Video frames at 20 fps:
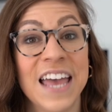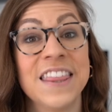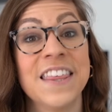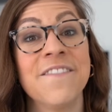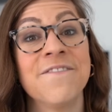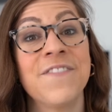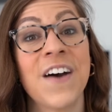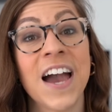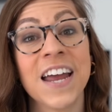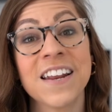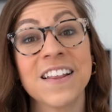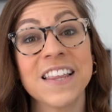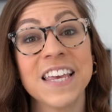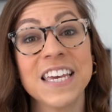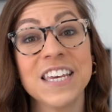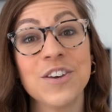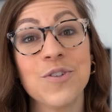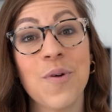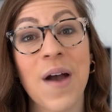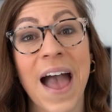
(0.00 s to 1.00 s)
And then
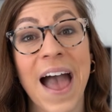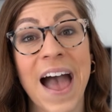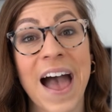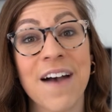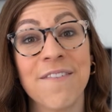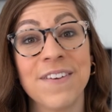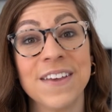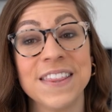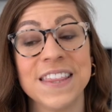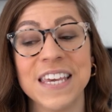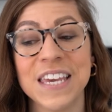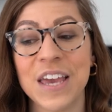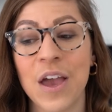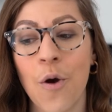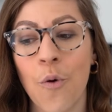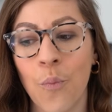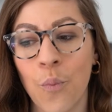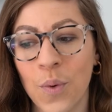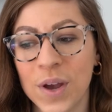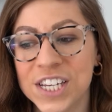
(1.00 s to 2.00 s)
finally, you have
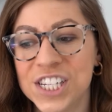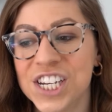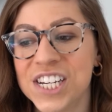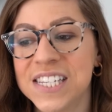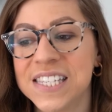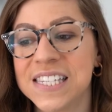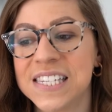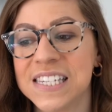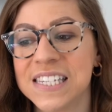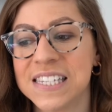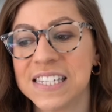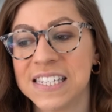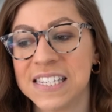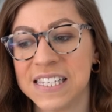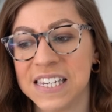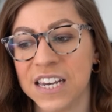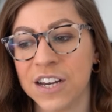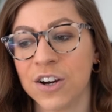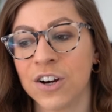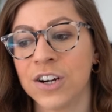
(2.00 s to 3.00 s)
the widgets,
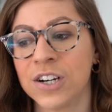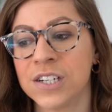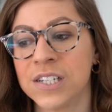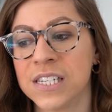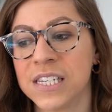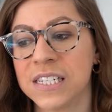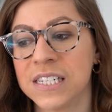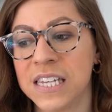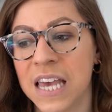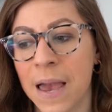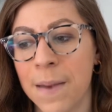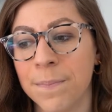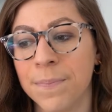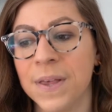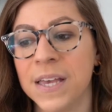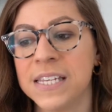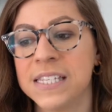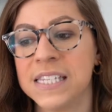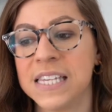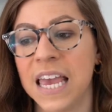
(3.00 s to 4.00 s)
stickers,
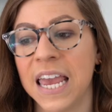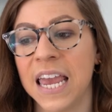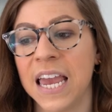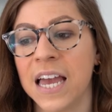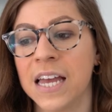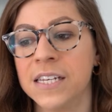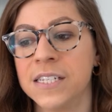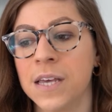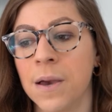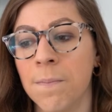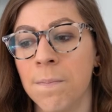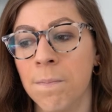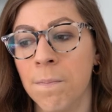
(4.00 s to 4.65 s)
templates, and